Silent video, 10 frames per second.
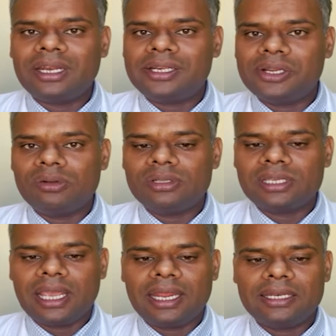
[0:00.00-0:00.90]

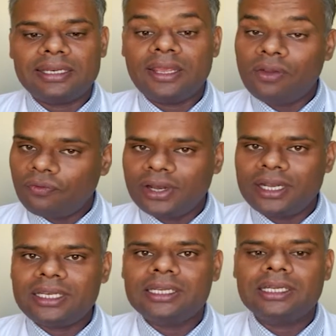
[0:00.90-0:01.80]
arterioles and
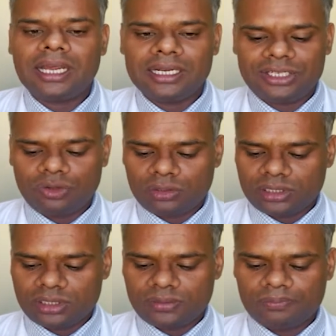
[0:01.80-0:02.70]
efferent
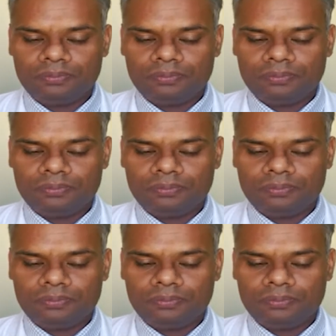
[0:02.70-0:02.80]
arterioles.